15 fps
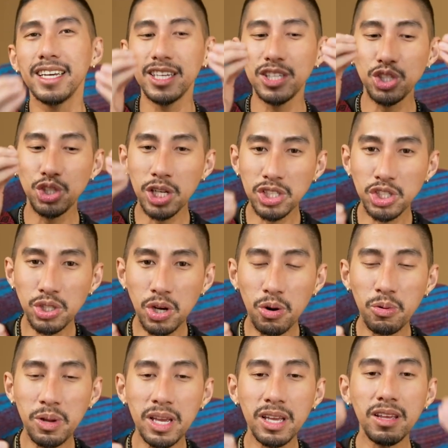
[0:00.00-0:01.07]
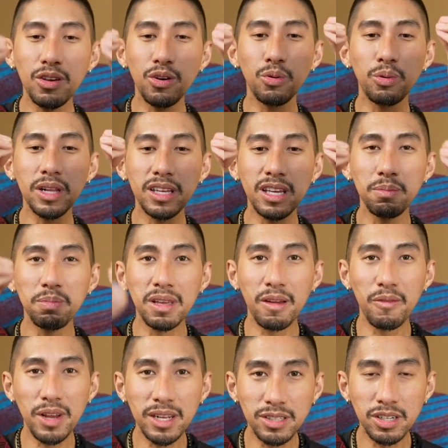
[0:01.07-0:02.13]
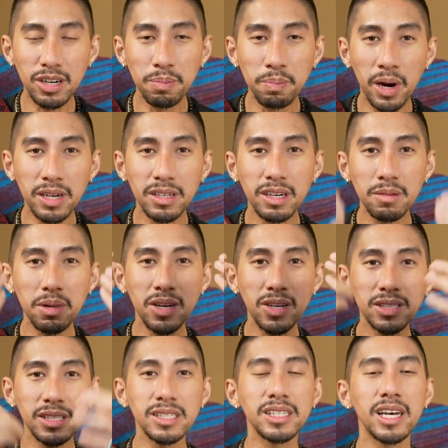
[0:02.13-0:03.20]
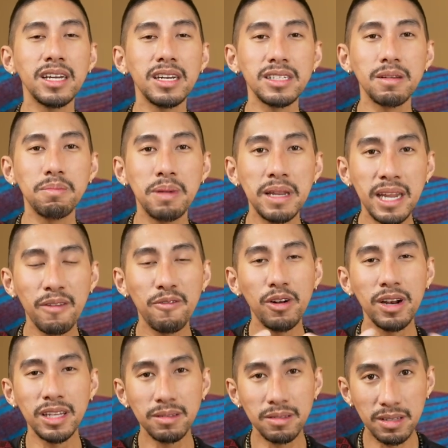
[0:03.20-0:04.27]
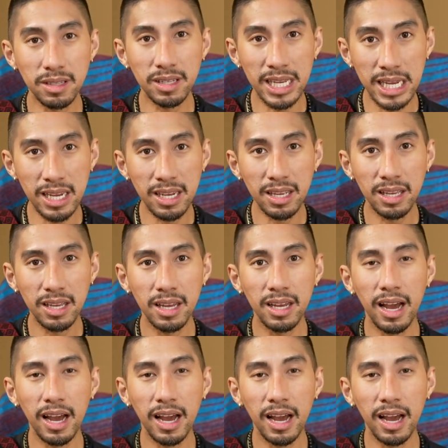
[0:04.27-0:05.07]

It's just showing you will keep giving to your partner because the Sun is a benevolent king.